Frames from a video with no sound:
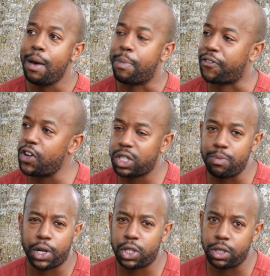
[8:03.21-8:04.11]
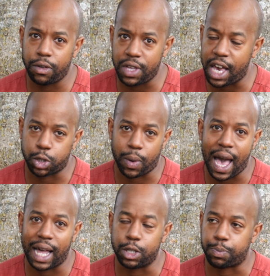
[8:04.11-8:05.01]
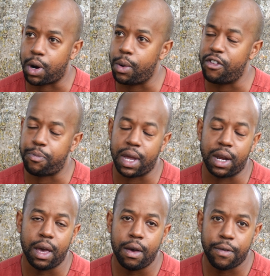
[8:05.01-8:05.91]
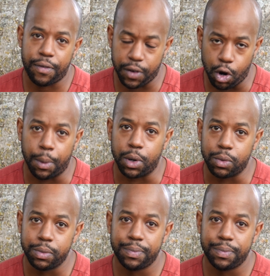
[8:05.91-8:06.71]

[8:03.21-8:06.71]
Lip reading: But first impressions of the Exway Atlas Pro have been phenomenal.